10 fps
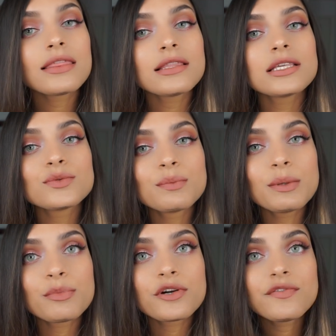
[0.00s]
I think this would
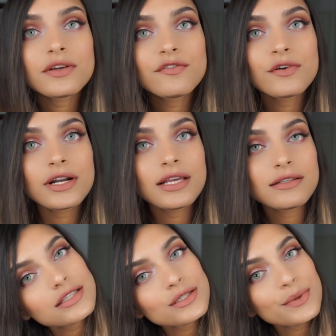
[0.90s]
be perfect for
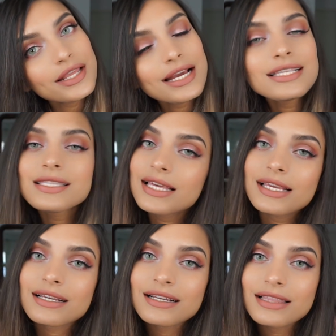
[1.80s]
it. So what do you guys
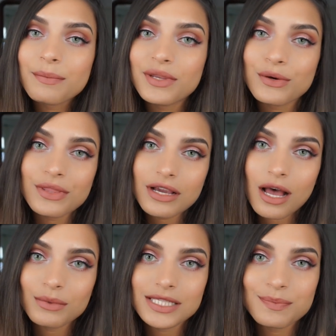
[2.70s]
think? Let me know in the
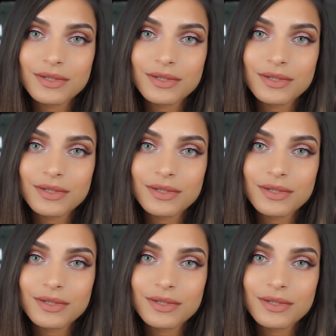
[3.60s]
comments